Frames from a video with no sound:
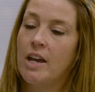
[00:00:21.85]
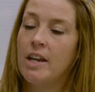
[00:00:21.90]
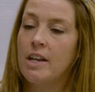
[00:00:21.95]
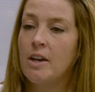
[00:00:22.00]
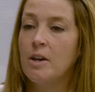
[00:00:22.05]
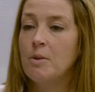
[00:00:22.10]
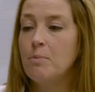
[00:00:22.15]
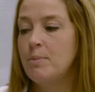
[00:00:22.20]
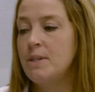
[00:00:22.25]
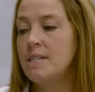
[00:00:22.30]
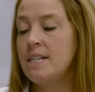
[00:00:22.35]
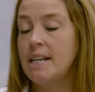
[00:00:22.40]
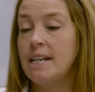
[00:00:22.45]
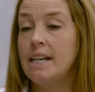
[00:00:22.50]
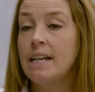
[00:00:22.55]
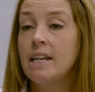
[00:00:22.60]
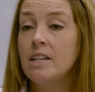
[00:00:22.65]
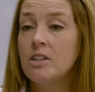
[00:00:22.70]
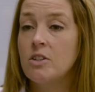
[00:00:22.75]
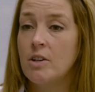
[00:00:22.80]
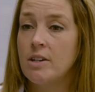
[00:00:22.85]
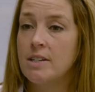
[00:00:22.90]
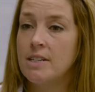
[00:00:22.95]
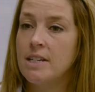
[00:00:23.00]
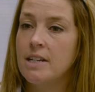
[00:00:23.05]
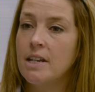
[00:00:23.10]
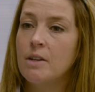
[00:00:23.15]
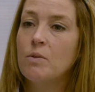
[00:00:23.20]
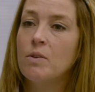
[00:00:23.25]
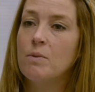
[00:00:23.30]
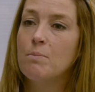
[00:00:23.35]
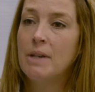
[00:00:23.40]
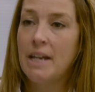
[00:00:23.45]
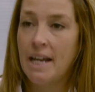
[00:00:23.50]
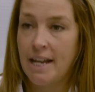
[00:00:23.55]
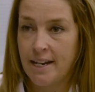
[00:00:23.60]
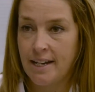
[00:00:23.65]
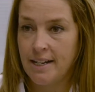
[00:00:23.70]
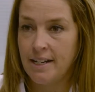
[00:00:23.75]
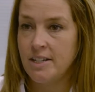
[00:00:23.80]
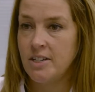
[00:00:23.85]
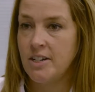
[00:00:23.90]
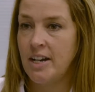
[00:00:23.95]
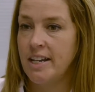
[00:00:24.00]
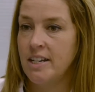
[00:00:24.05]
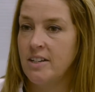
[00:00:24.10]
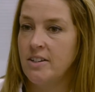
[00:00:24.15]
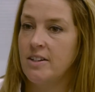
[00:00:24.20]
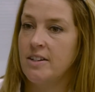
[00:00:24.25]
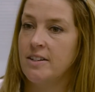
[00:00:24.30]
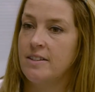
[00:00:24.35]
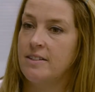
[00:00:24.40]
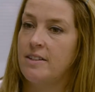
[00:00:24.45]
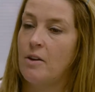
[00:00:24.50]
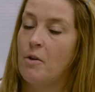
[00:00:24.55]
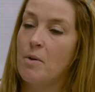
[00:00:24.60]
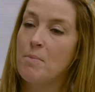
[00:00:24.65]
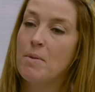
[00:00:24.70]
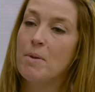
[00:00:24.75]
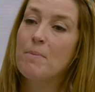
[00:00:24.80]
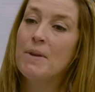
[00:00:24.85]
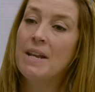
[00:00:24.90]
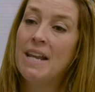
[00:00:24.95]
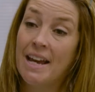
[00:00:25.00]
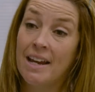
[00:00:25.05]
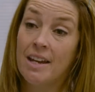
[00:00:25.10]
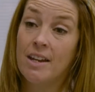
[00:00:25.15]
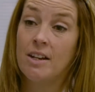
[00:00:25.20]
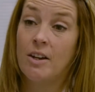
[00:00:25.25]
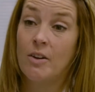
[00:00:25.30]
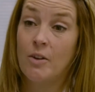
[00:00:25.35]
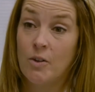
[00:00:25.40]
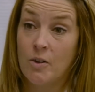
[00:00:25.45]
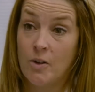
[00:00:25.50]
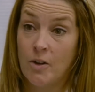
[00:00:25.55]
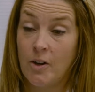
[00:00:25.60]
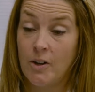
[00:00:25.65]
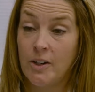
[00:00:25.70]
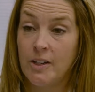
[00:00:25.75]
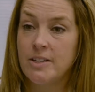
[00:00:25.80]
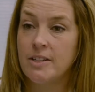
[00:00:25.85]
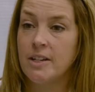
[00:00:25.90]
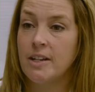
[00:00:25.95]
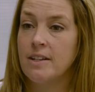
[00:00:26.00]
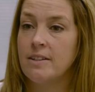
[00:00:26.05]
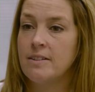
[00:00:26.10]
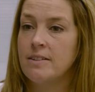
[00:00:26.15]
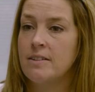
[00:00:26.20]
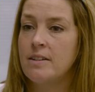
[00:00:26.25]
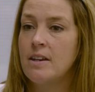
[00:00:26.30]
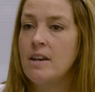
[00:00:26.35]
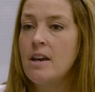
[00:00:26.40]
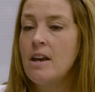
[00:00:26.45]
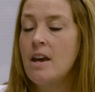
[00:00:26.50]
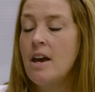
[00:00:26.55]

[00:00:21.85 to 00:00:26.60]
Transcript: and I'm particularly interested in the molecular changes, so I'm a molecular oncologist.